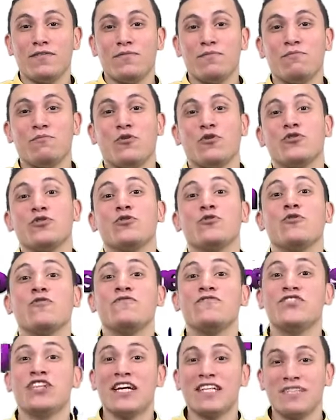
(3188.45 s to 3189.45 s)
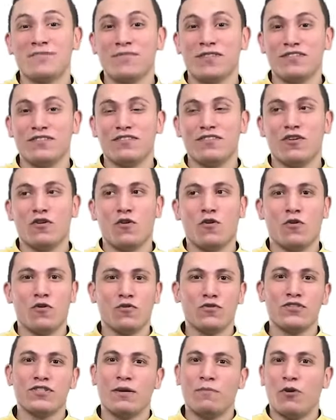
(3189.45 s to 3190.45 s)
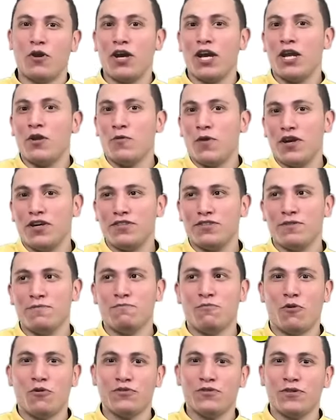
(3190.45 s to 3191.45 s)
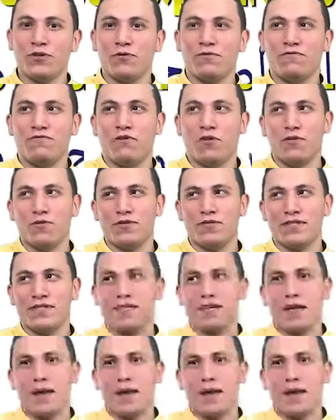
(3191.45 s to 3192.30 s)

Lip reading: morning of jasmine, or Sabah al-Ward, morning of rose.